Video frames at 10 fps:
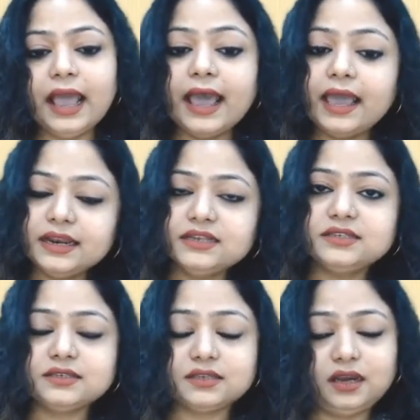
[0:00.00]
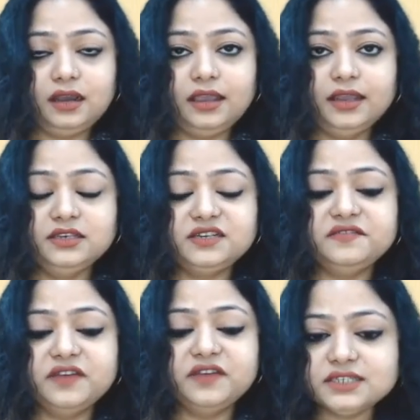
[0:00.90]
and its
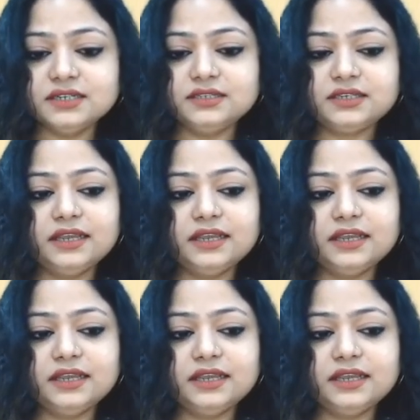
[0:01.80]
interventions